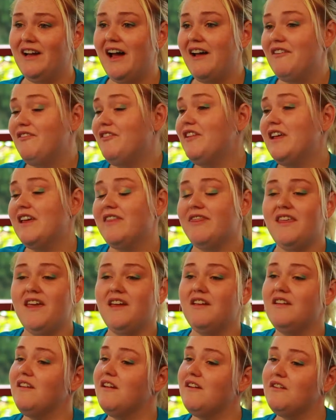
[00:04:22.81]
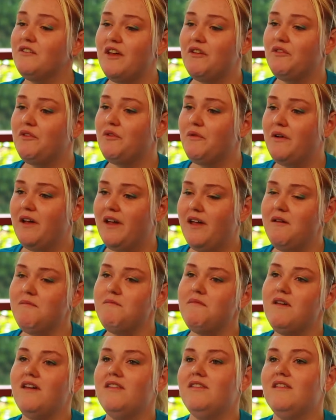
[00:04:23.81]
I feel like they could care less who I
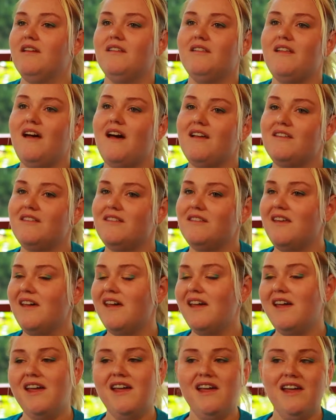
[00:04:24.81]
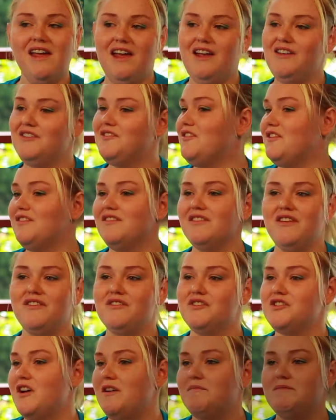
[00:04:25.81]
am, and the class is just
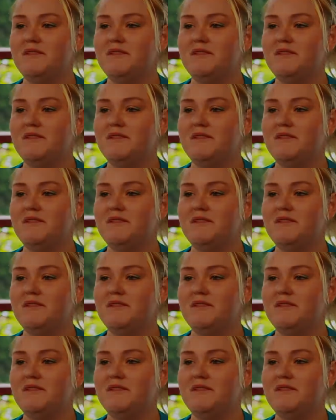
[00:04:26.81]
another job